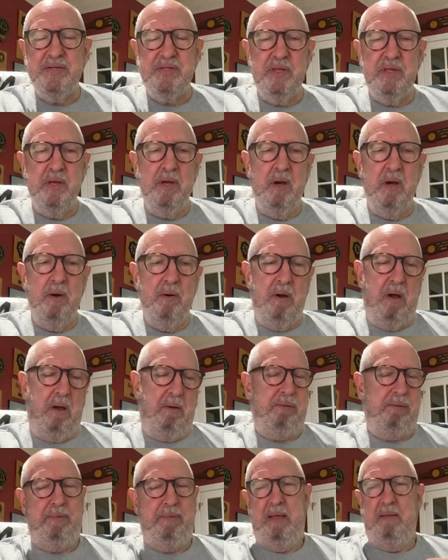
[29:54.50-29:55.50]
They go,
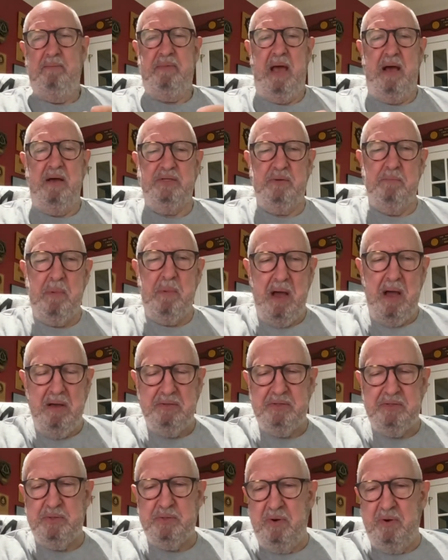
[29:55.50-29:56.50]
1,000
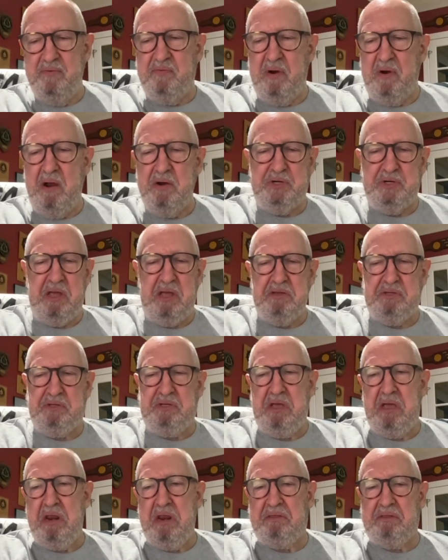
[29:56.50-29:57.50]
miles in 24 hours, you can't
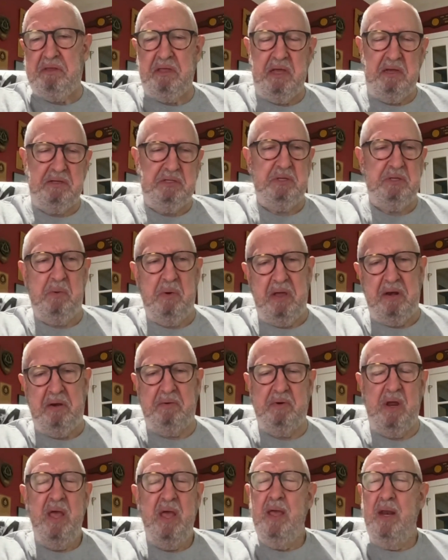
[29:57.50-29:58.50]
see anything. That's no way
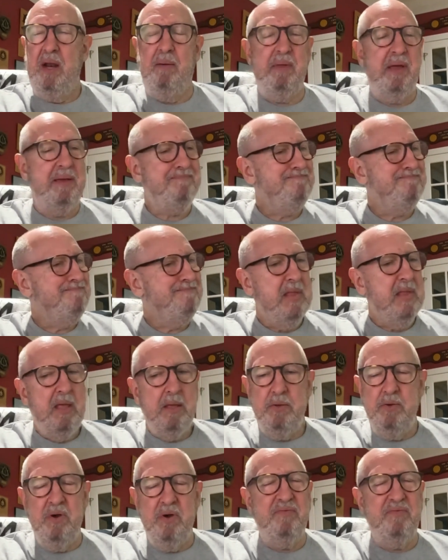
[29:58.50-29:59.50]
to do. And I'm like,
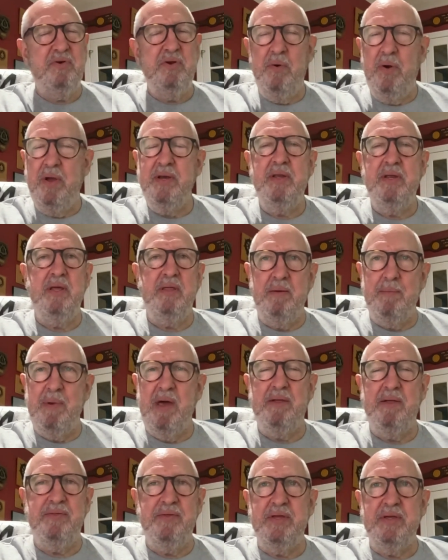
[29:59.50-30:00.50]
you have no idea the
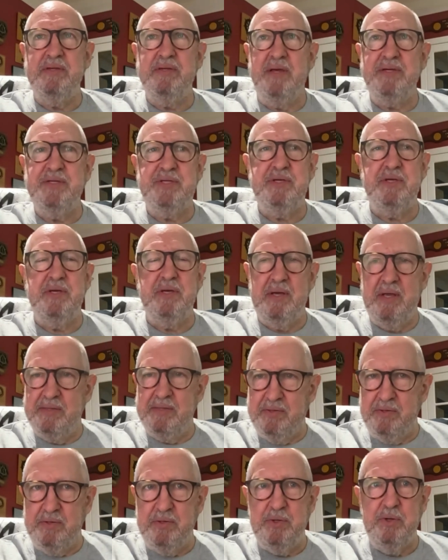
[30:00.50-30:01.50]
amount of things I see and
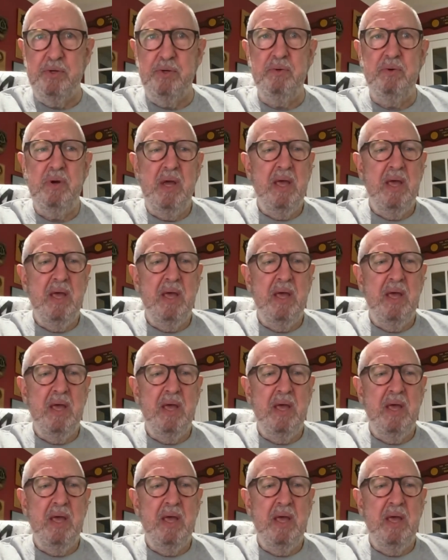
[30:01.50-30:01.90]
get to do,